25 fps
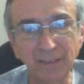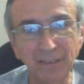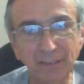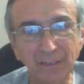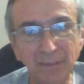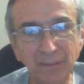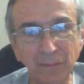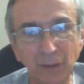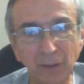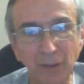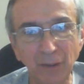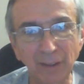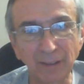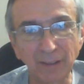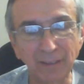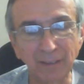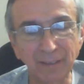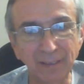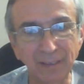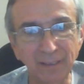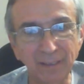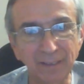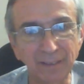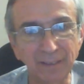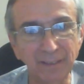
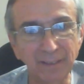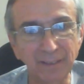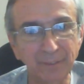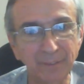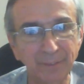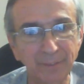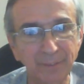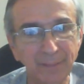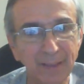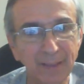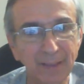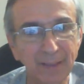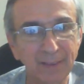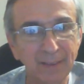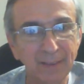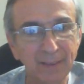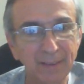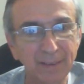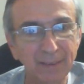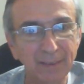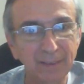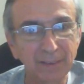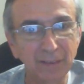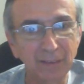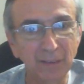royalties.
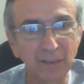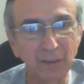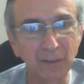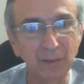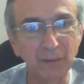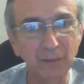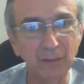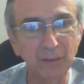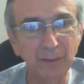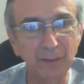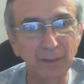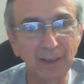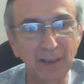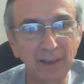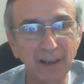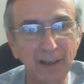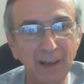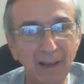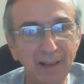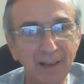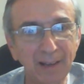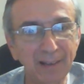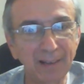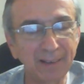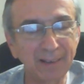So
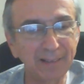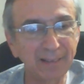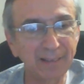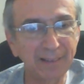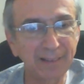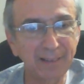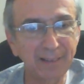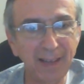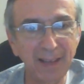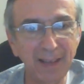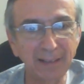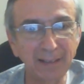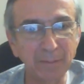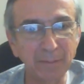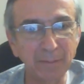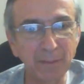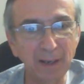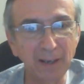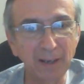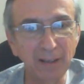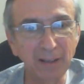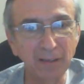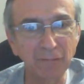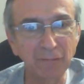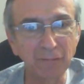take the
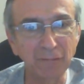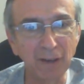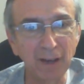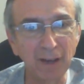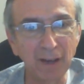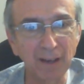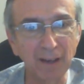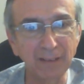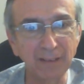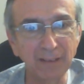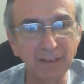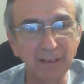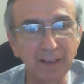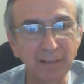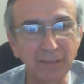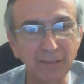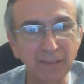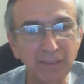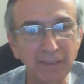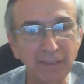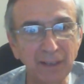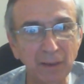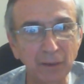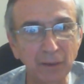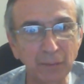money and run. Give
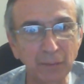us our